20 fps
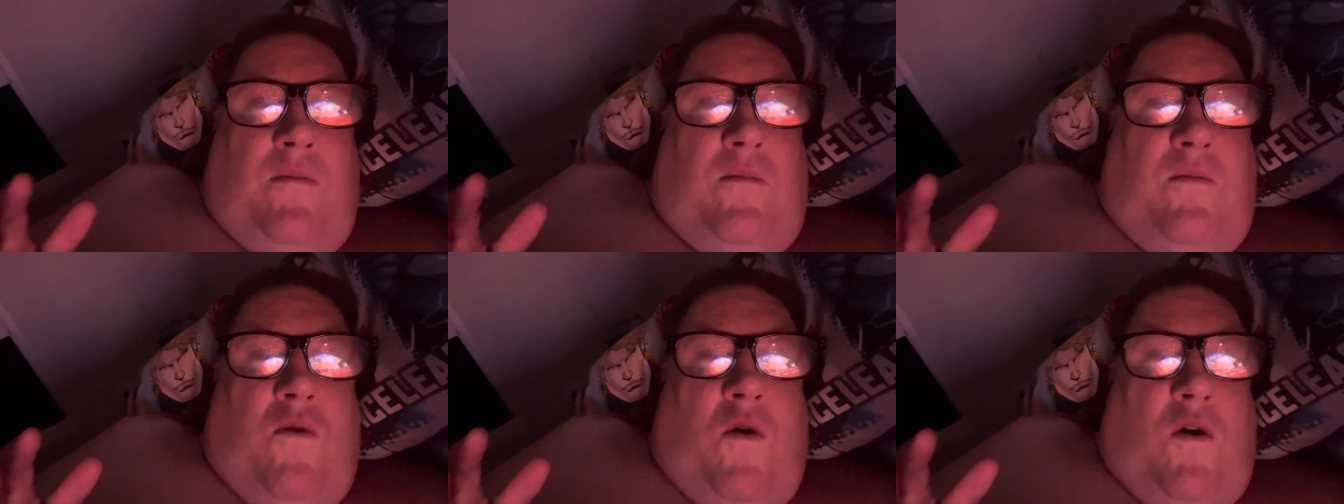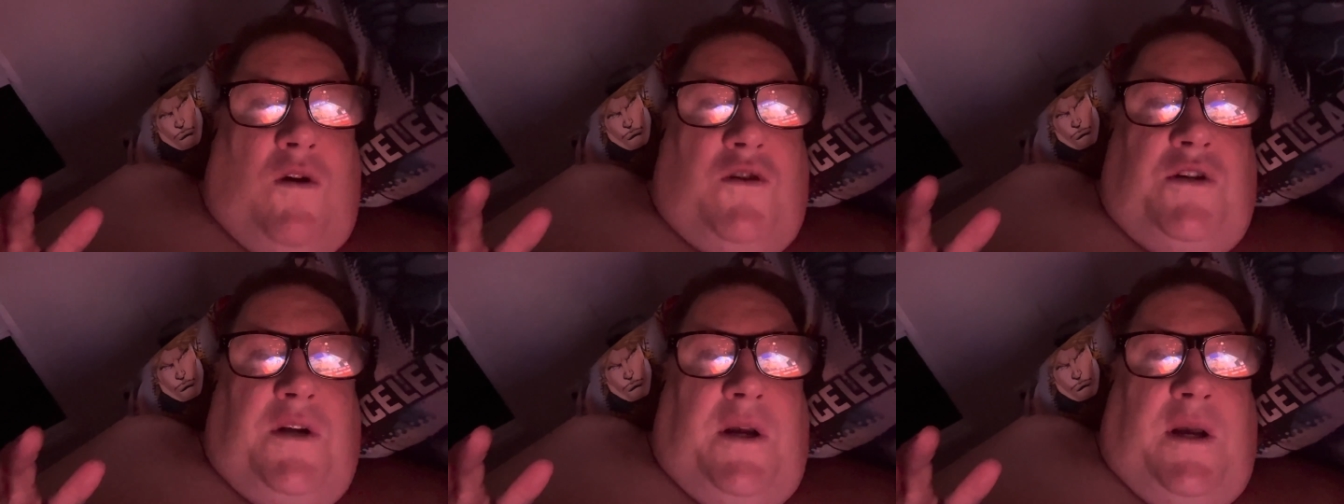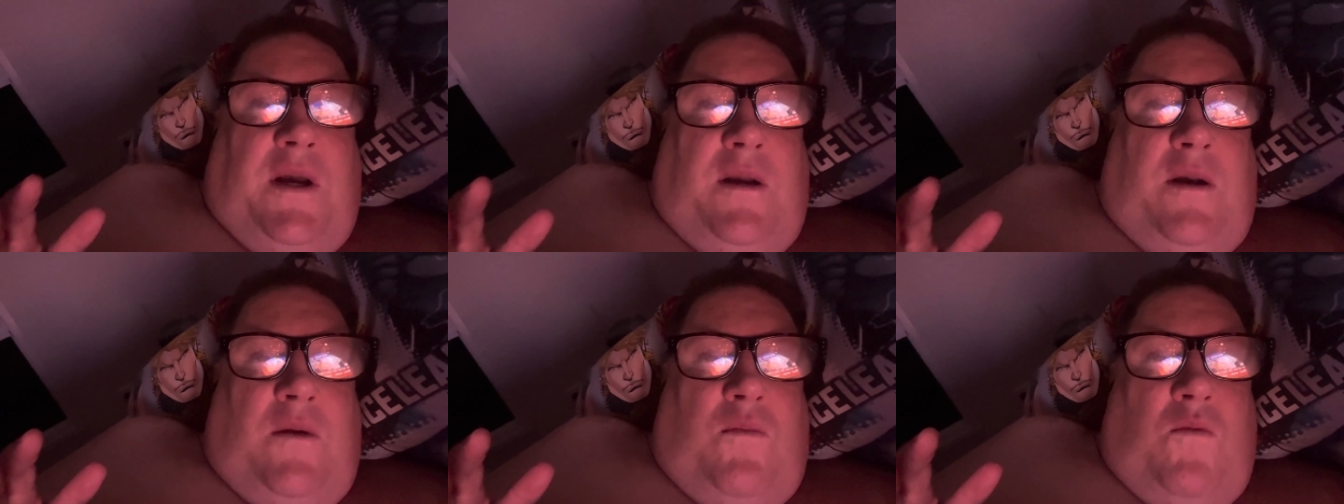
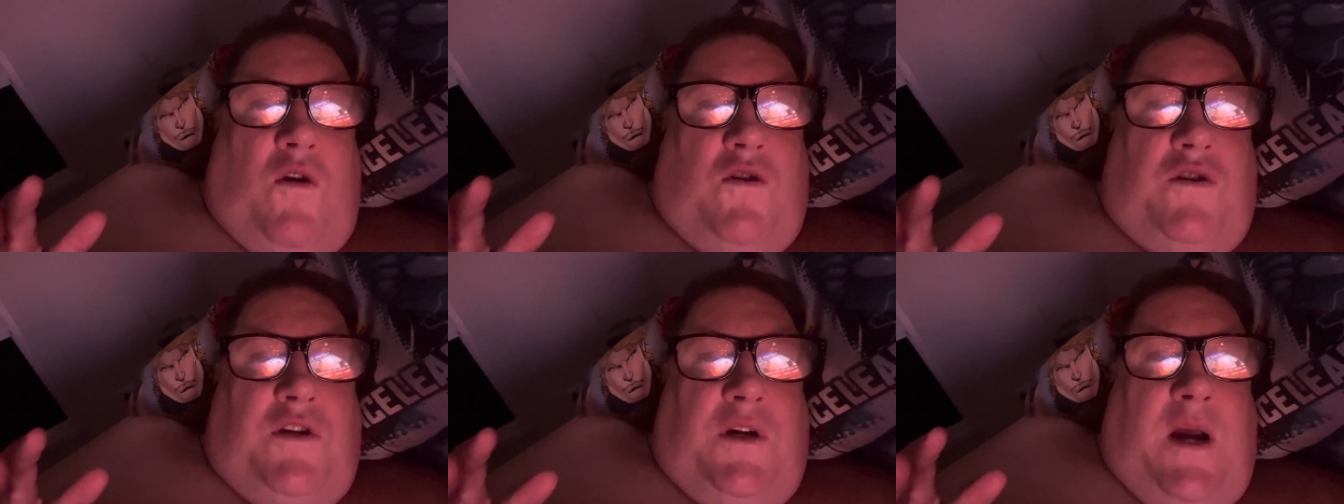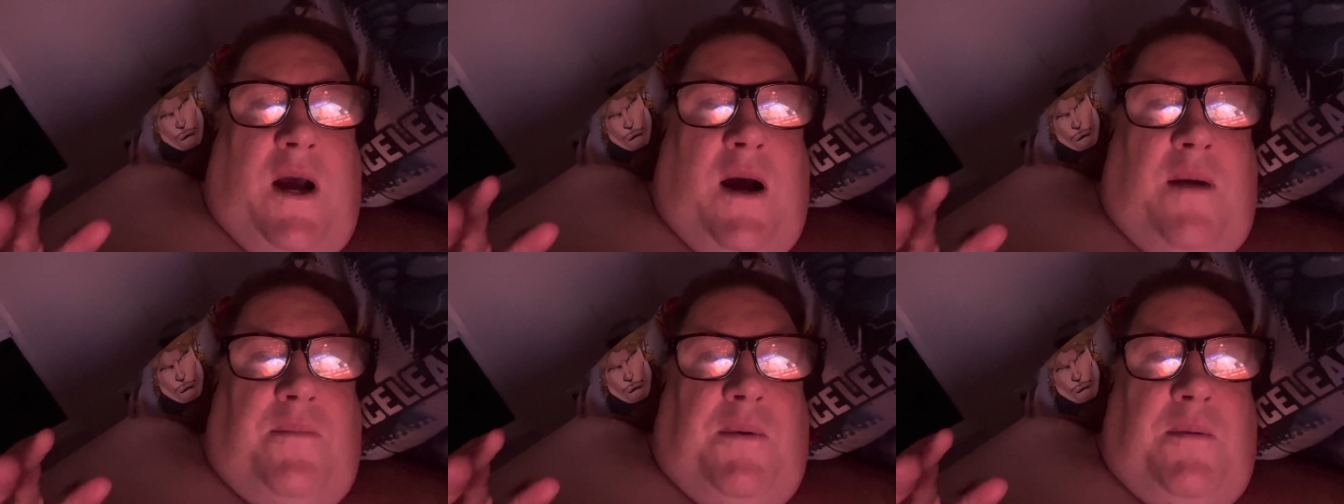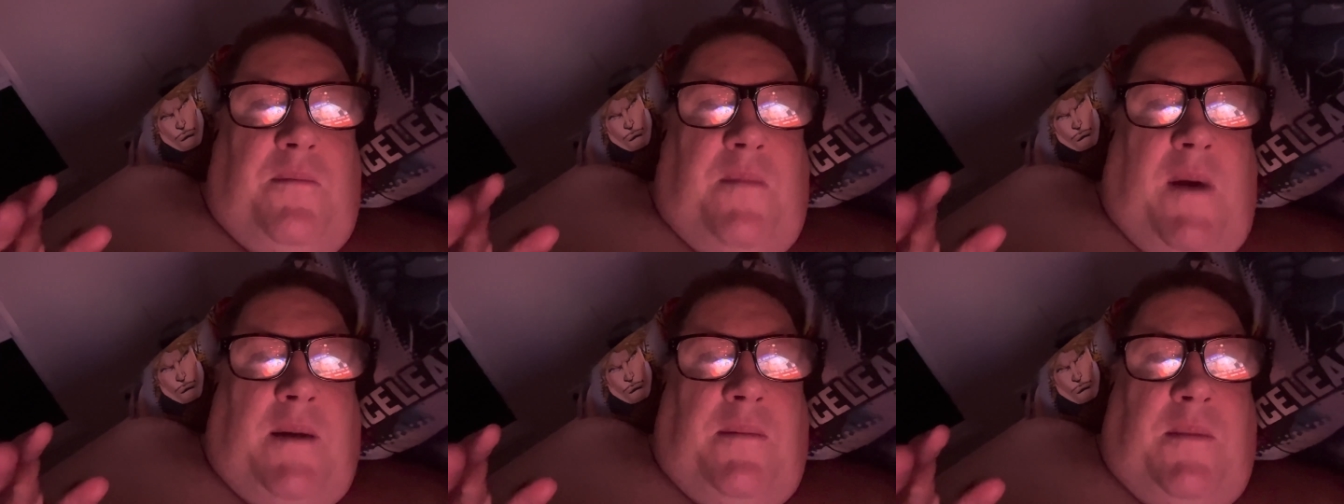washing and washing up
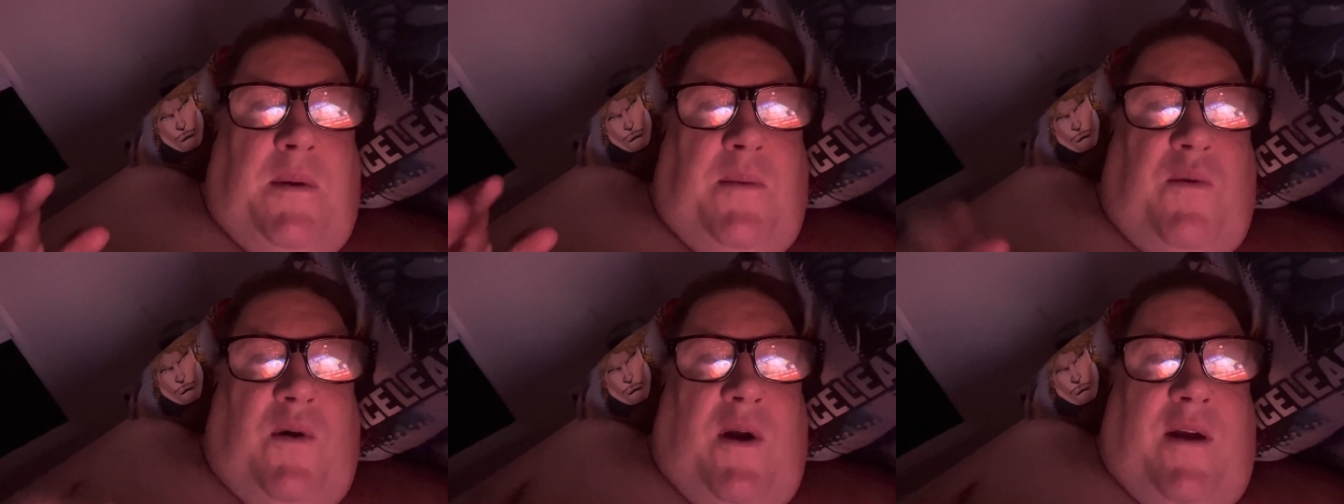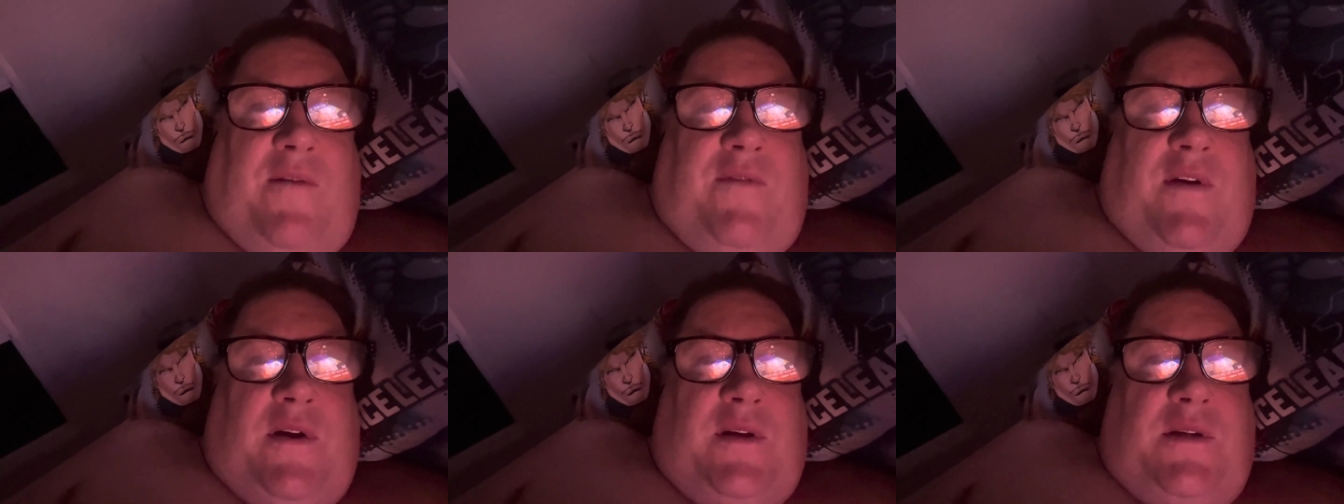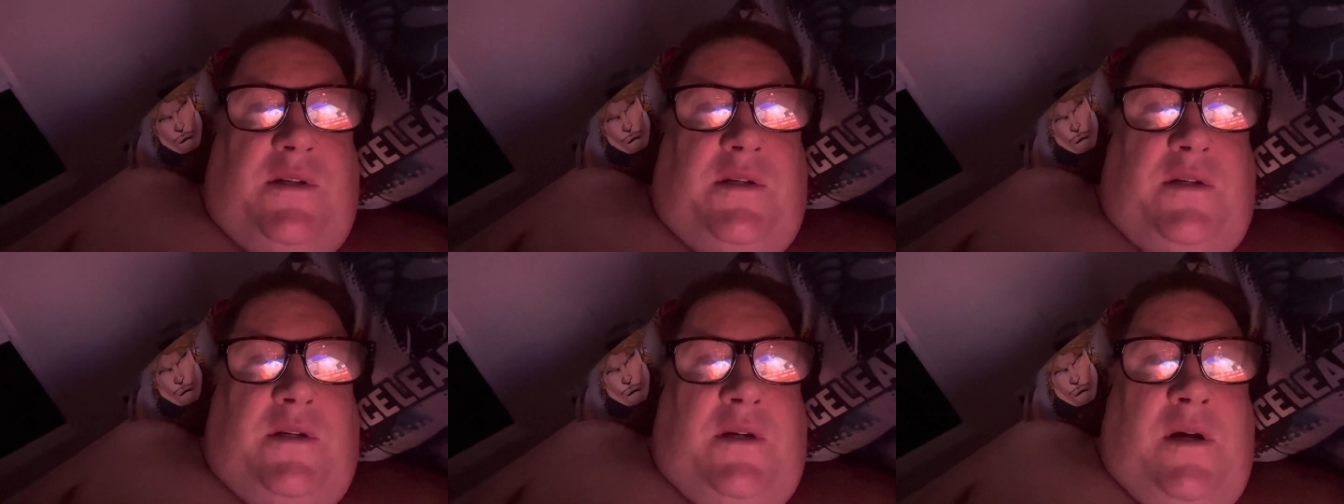and make me
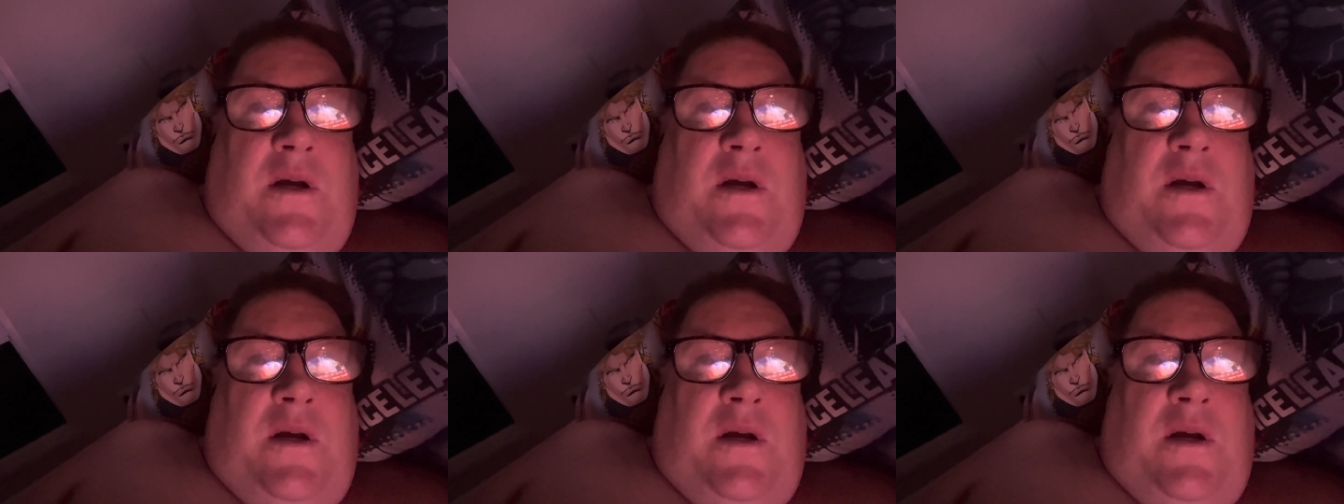breakfast,